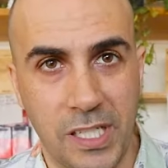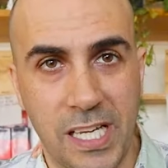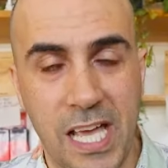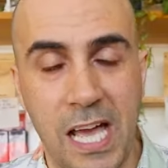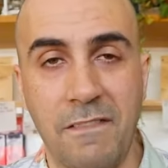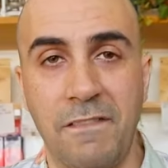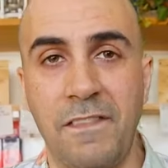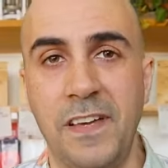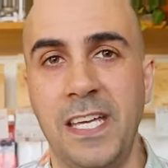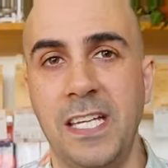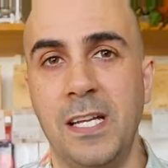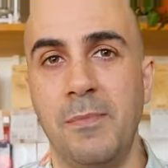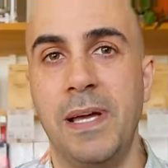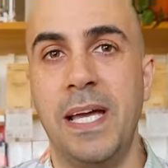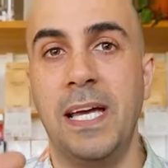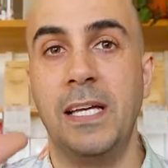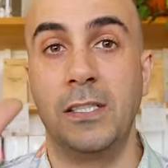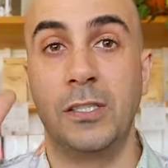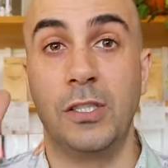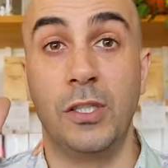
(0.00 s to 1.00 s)
the caffeine
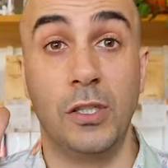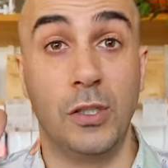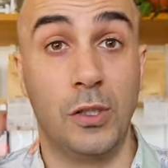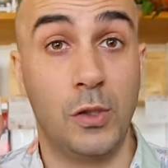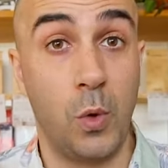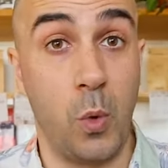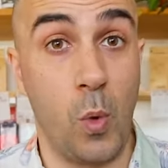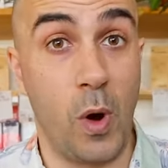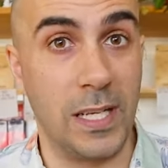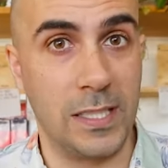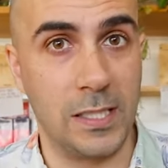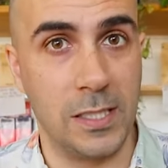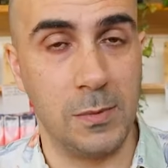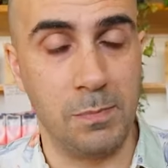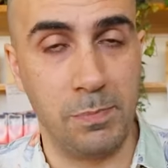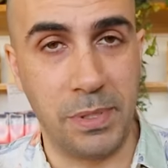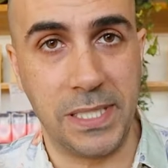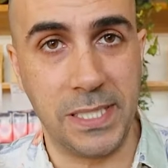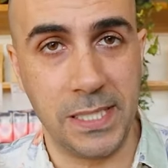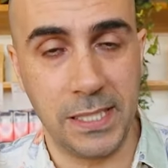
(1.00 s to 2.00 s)
amount, so twice
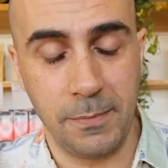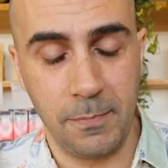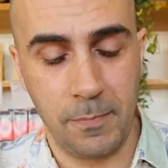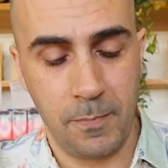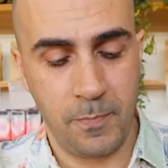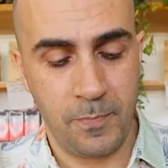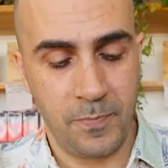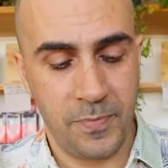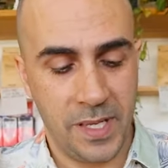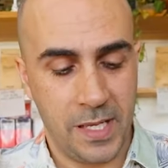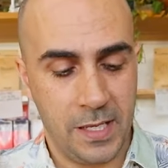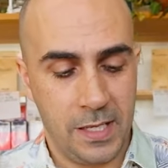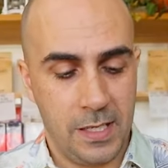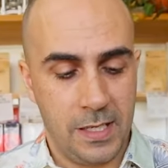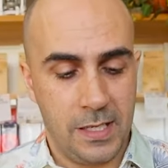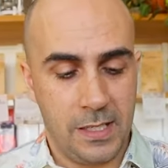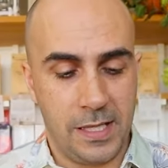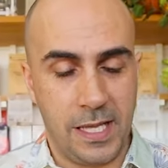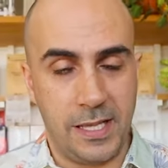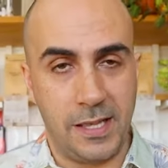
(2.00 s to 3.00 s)
as bitter
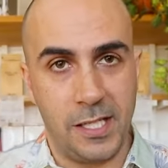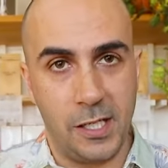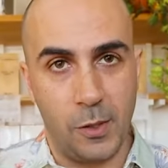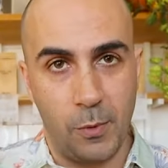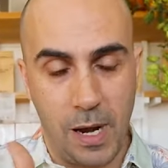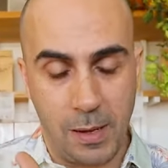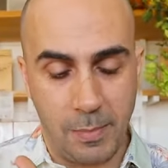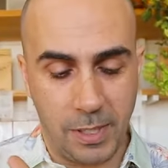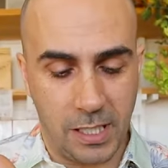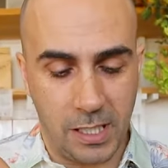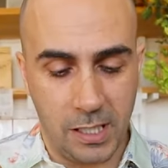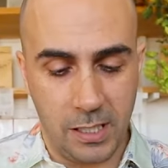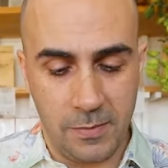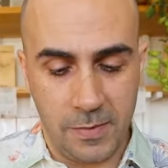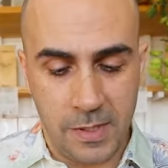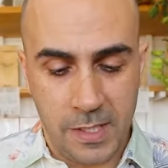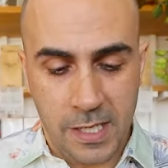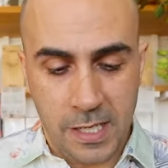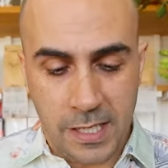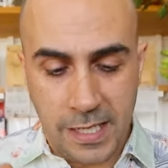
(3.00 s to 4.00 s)
than the Arabica.
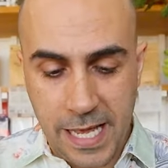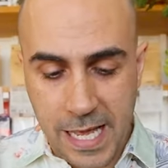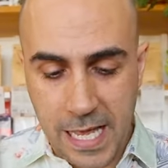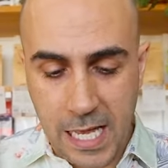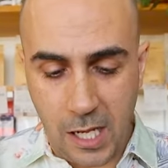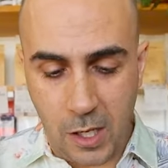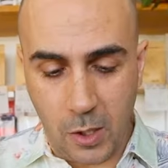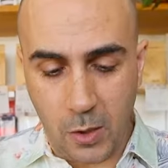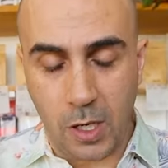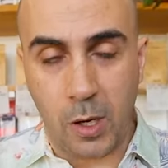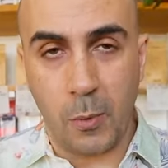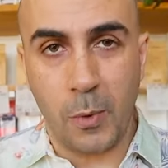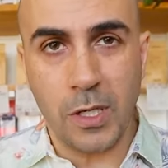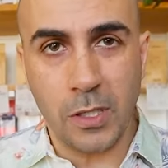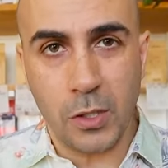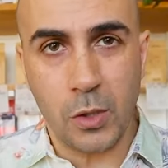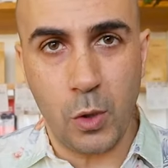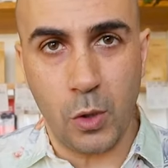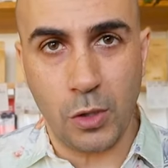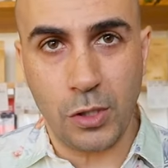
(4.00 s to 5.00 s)
Now, I want
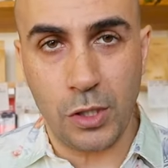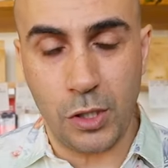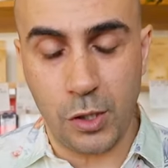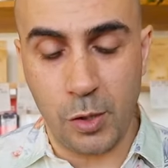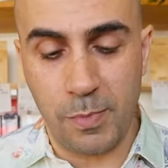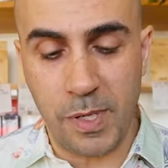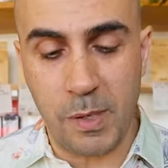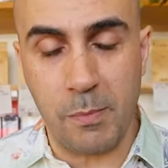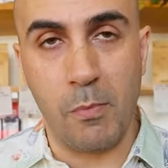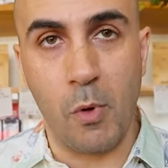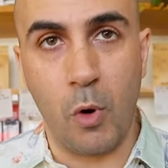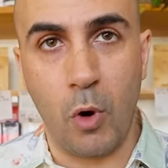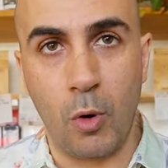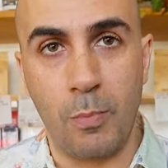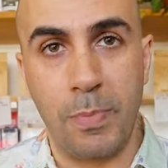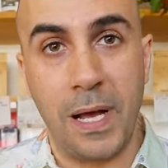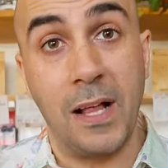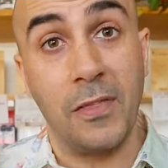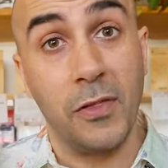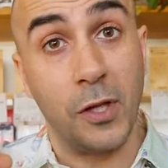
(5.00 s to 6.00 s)
to talk to you a bit more
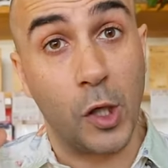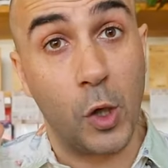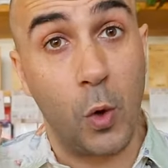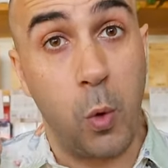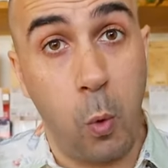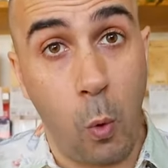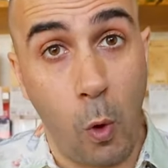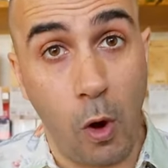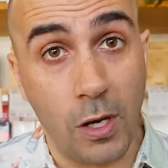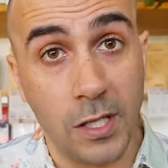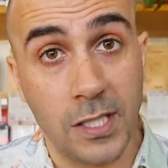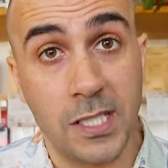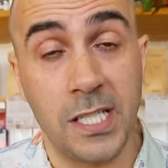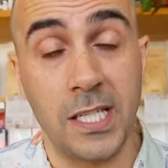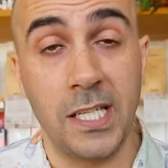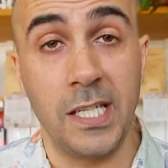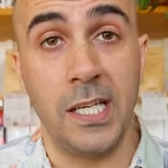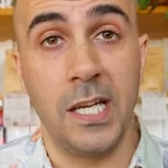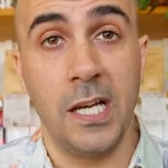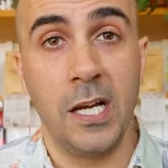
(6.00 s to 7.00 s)
about the
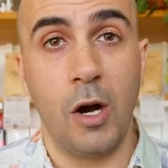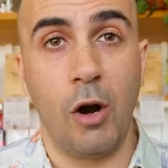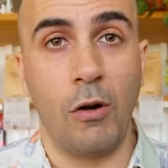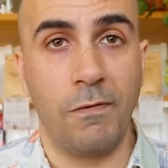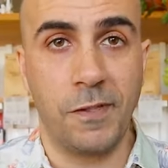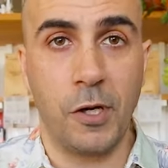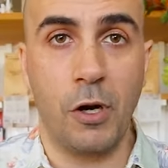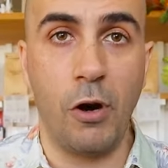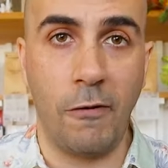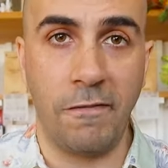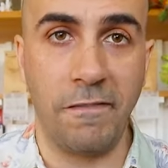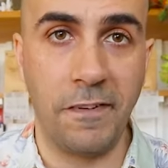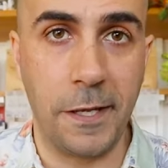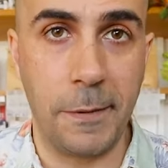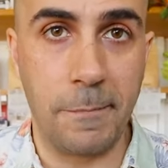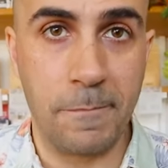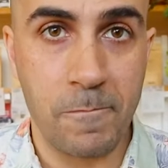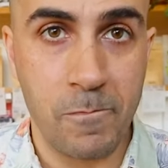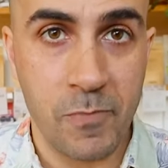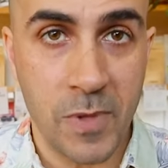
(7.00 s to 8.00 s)
quality of
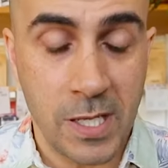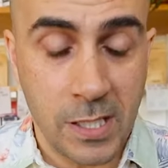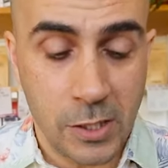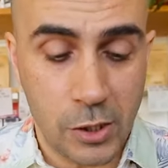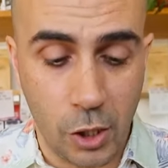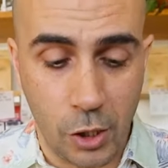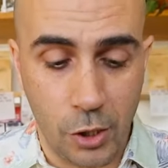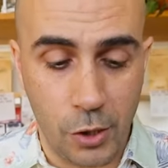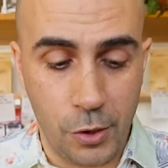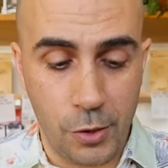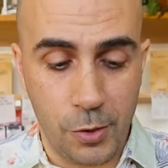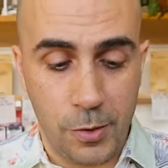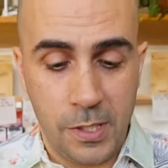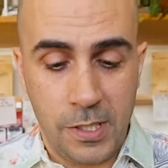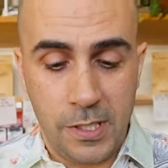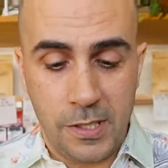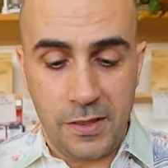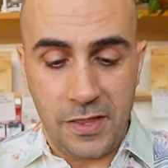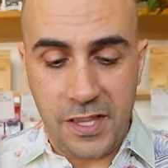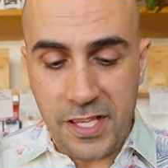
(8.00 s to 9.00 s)
coffee. So
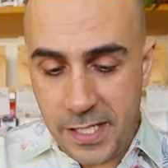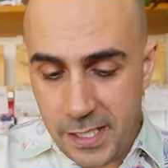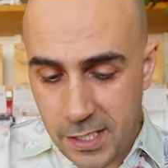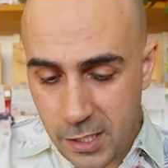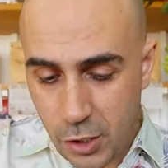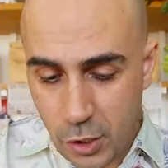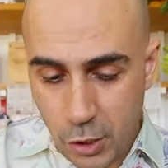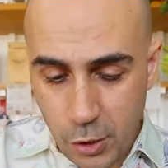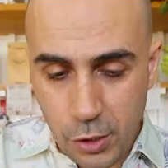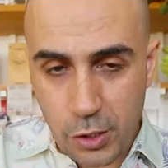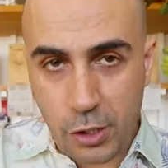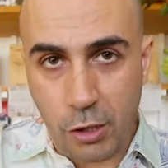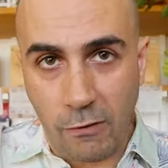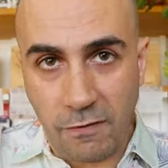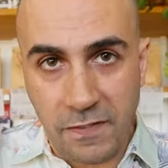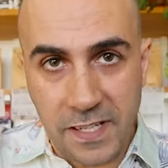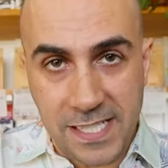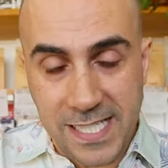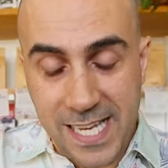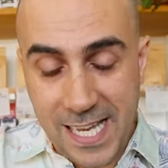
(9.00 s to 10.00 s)
these two
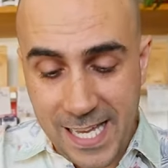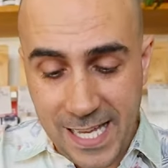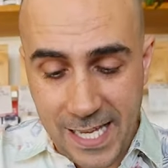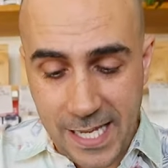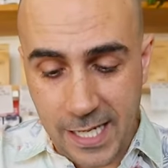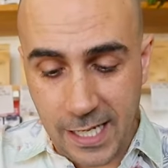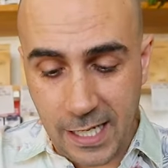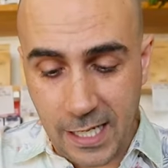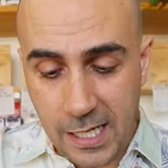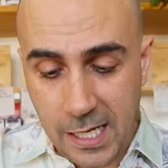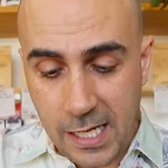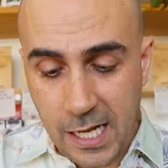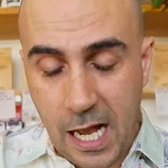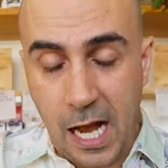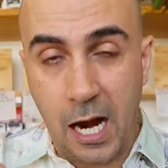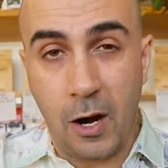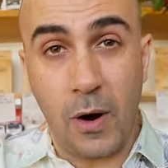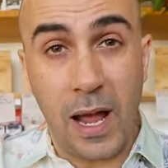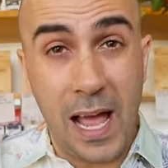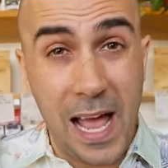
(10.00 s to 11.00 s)
coffees here
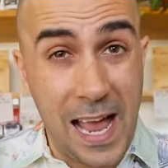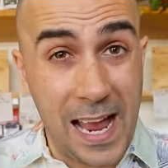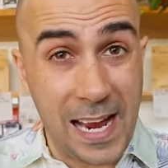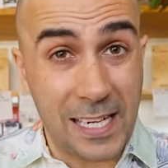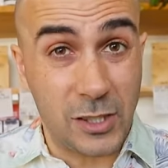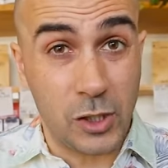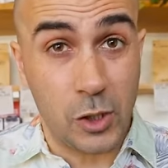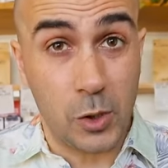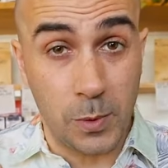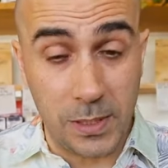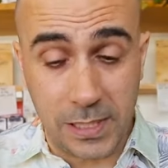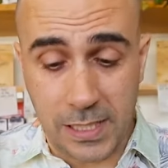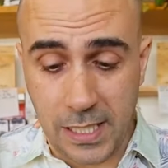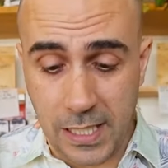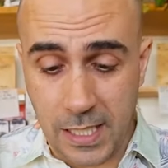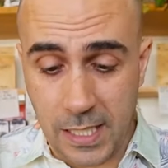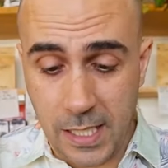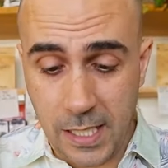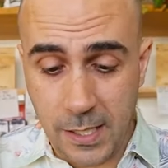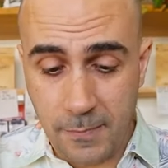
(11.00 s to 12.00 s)
are
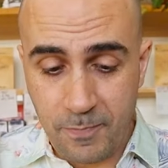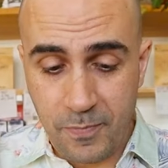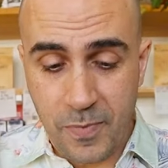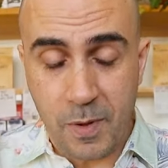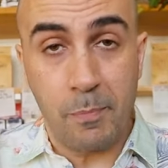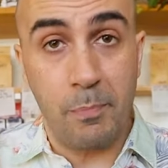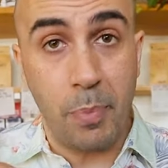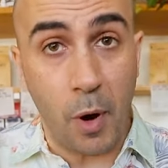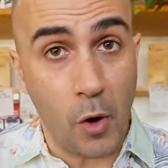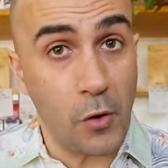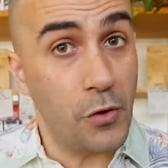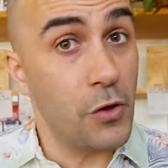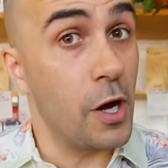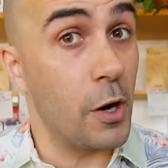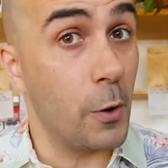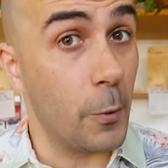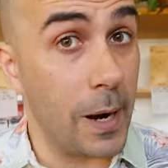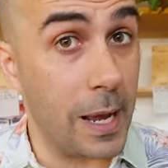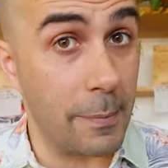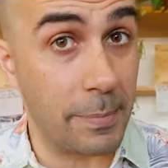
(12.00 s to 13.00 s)
actually both
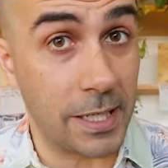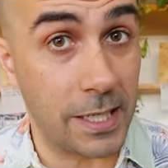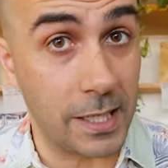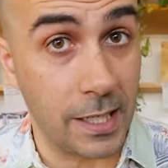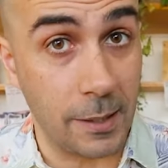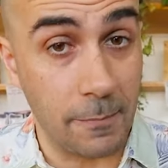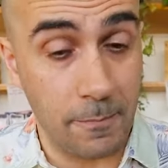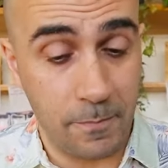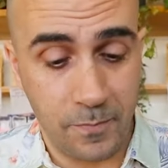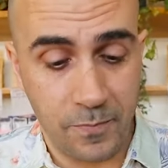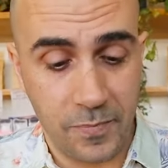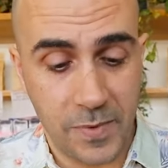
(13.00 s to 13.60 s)
Arabica.